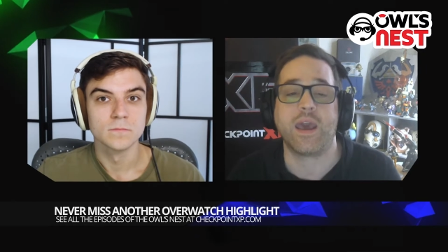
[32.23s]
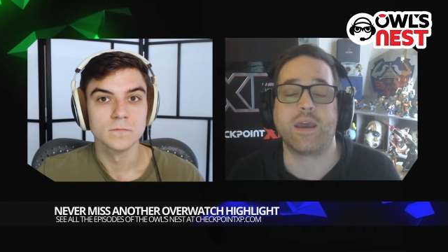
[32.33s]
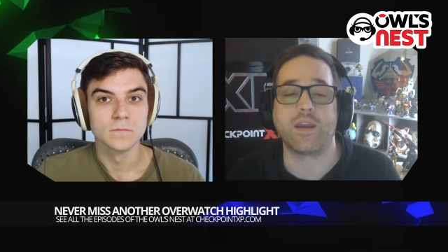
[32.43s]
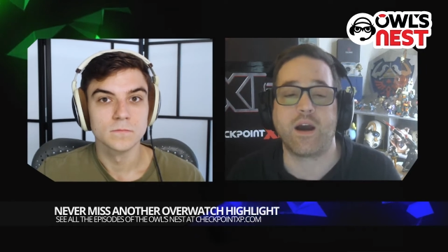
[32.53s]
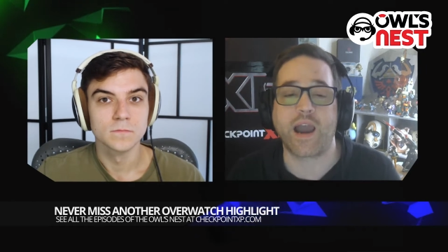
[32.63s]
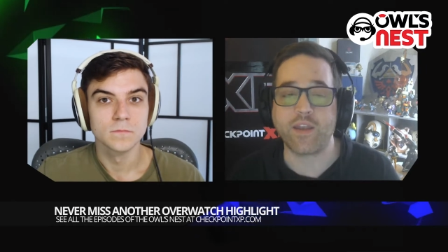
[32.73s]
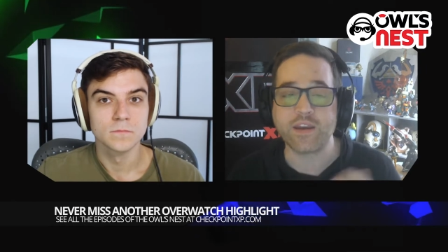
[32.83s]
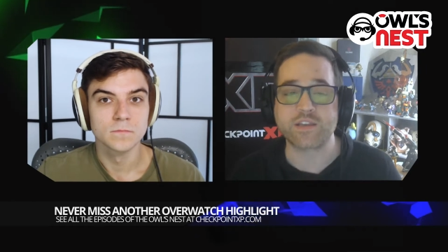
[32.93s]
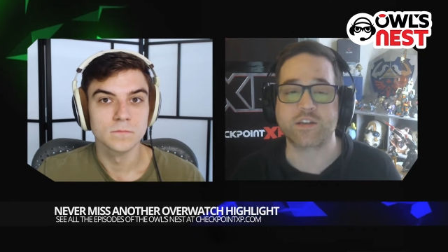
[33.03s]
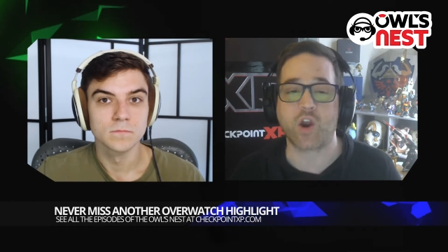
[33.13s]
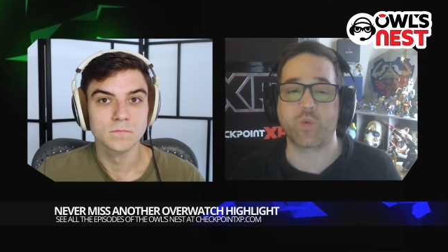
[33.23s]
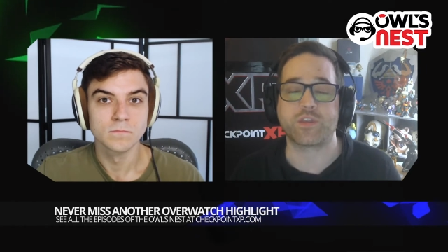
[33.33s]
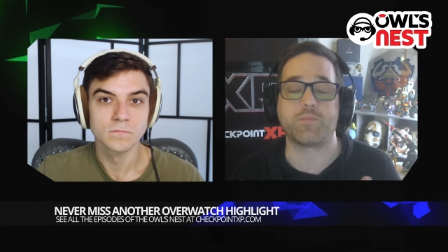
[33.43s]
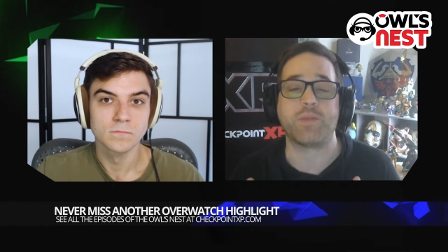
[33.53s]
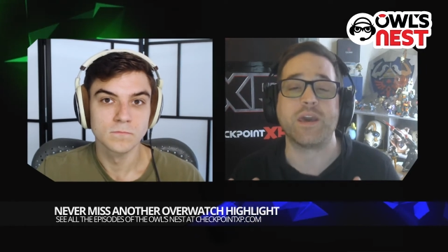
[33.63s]
Speaker 1: And uh, I'd like to start with
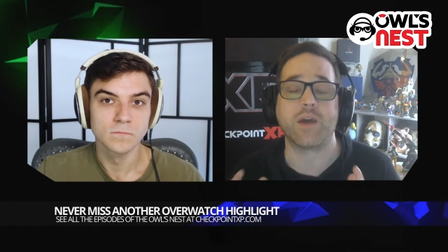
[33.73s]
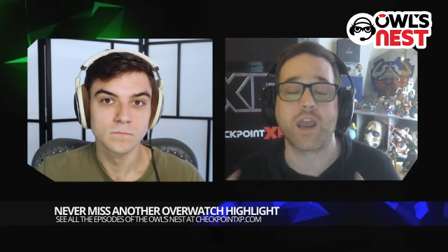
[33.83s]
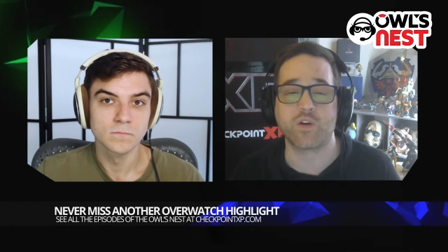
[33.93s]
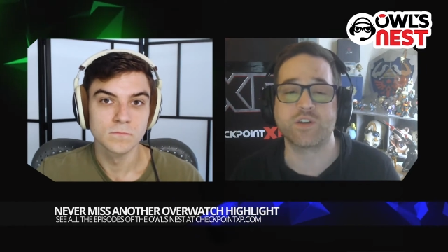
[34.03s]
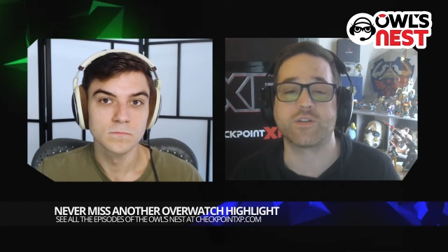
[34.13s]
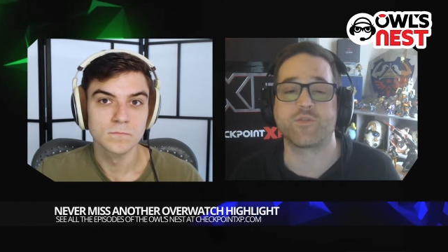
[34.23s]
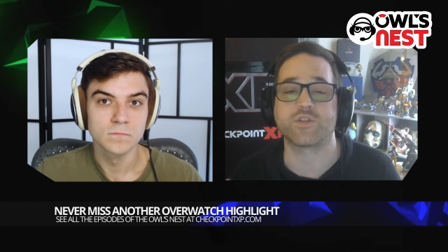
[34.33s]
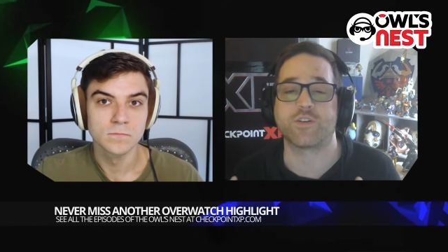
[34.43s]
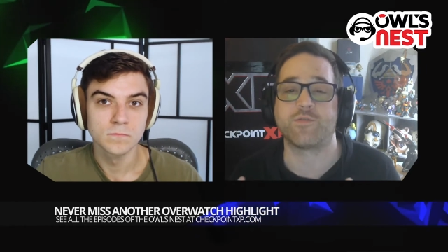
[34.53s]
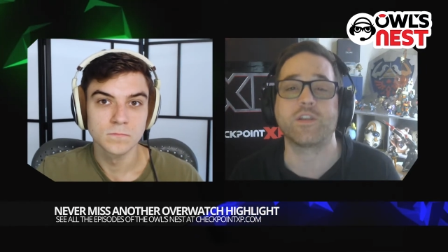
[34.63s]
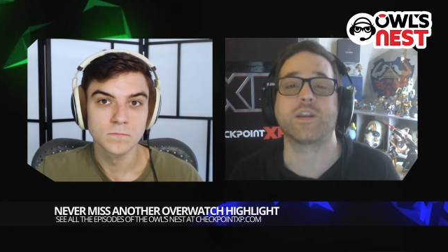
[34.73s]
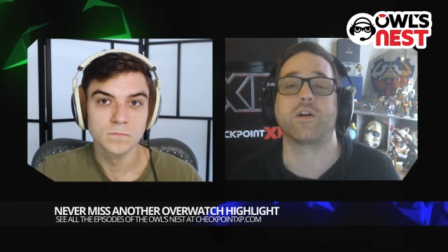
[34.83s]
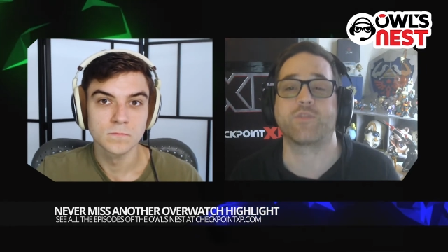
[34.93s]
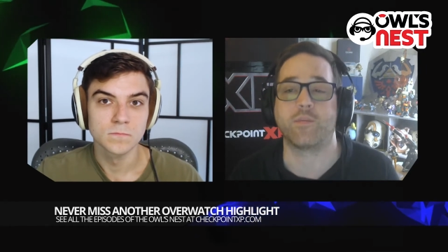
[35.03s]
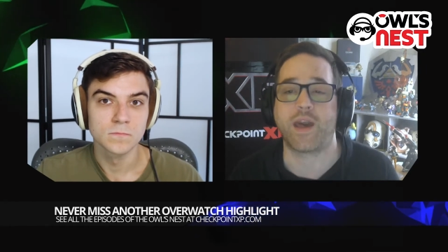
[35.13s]
the Paris versus
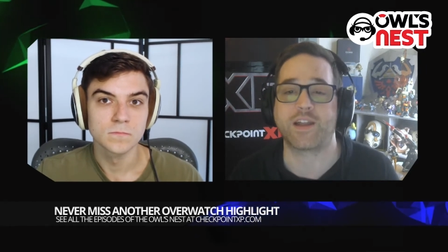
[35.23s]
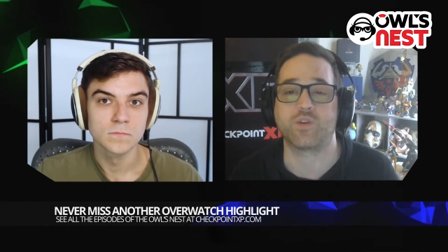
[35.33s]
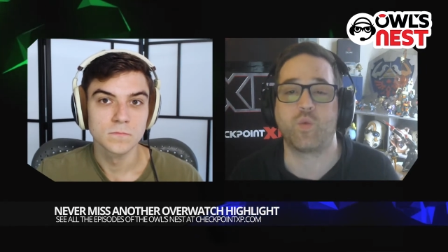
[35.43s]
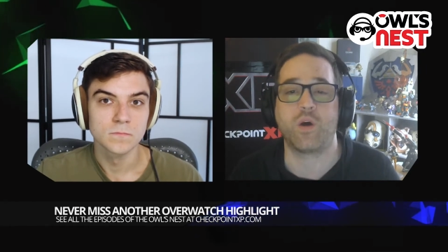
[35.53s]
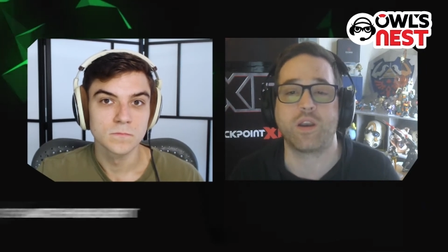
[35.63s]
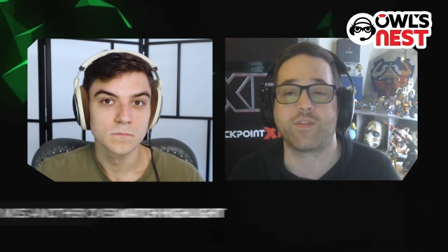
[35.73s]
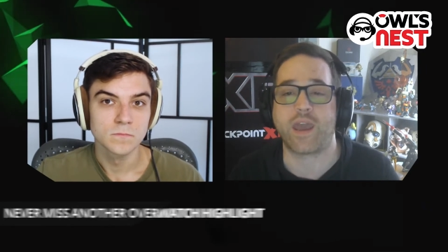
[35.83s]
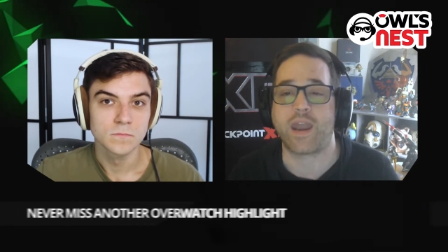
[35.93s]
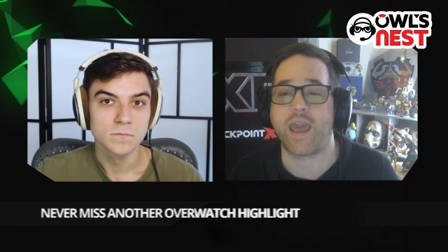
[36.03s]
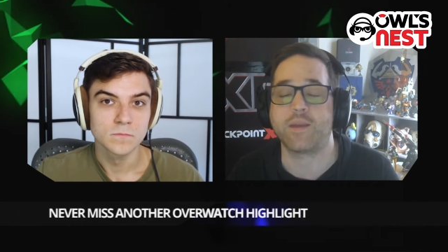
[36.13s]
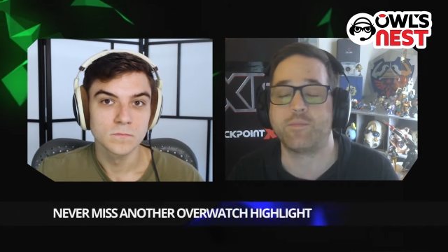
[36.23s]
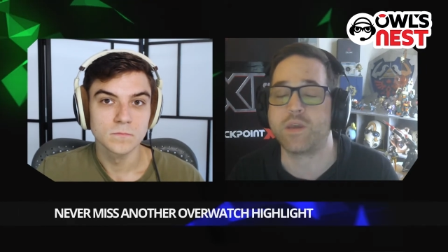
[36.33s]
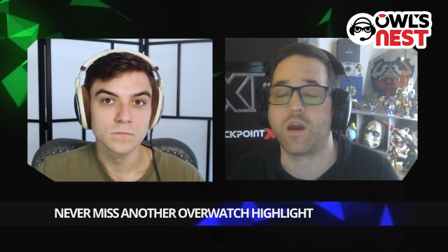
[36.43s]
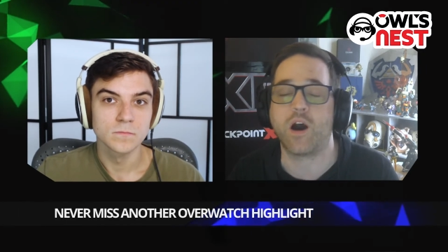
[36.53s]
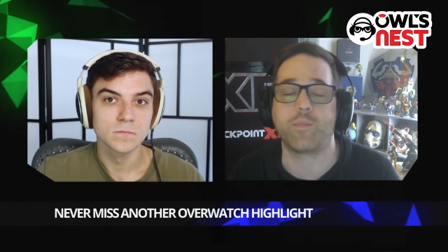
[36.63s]
Philadelphia match, the one that had
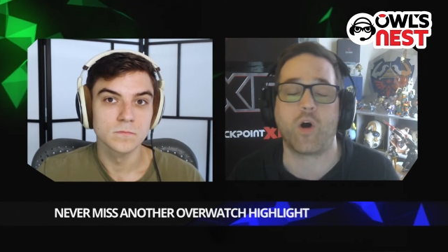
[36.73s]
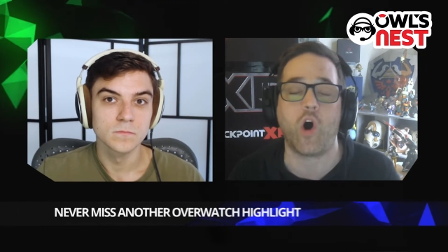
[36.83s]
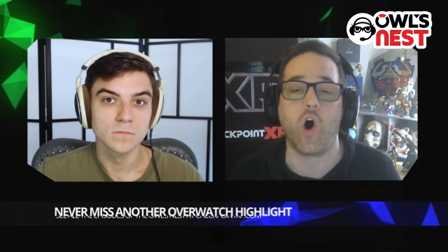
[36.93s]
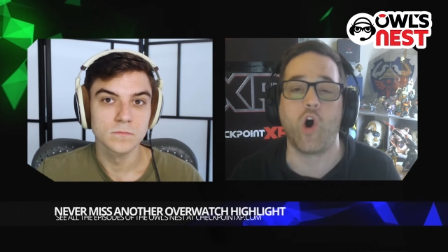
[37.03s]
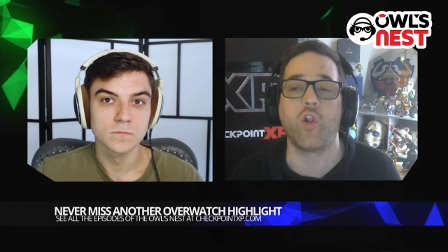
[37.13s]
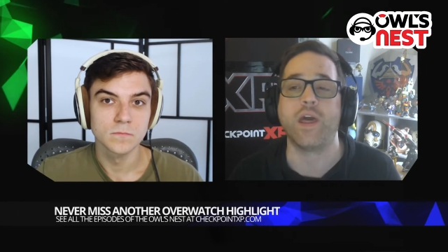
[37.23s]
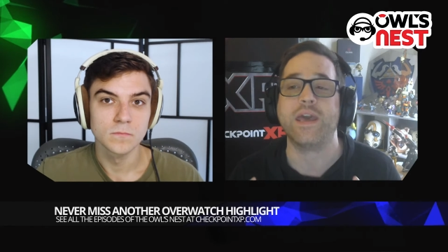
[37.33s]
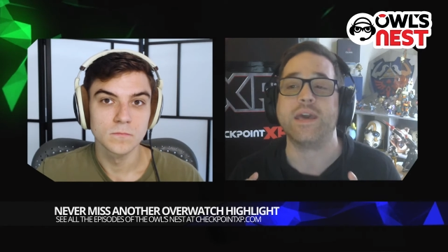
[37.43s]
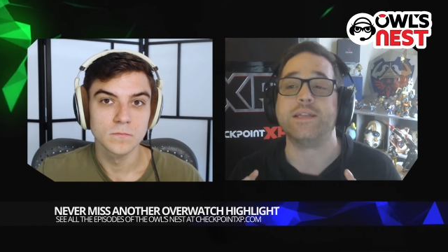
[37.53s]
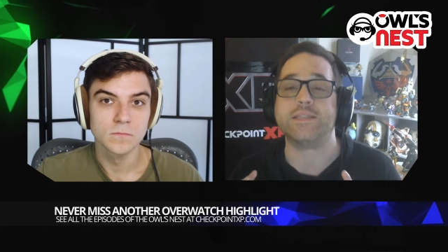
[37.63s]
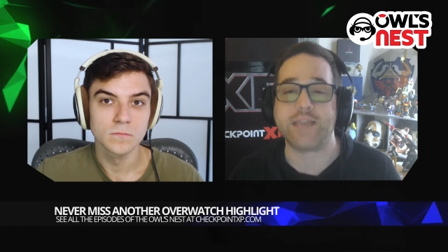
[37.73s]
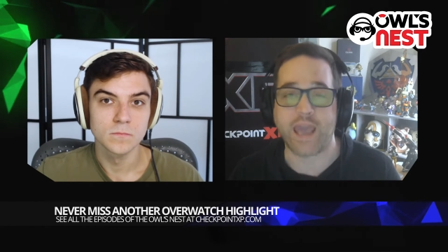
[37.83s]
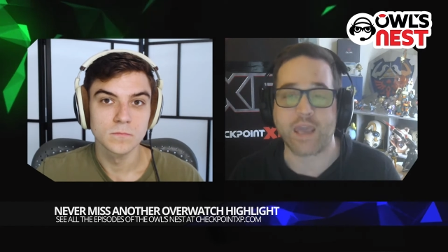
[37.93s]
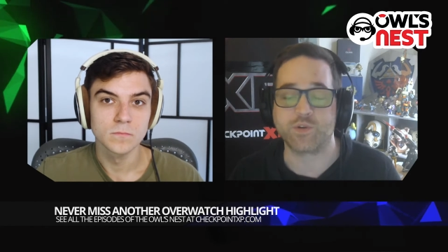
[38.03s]
me up all day.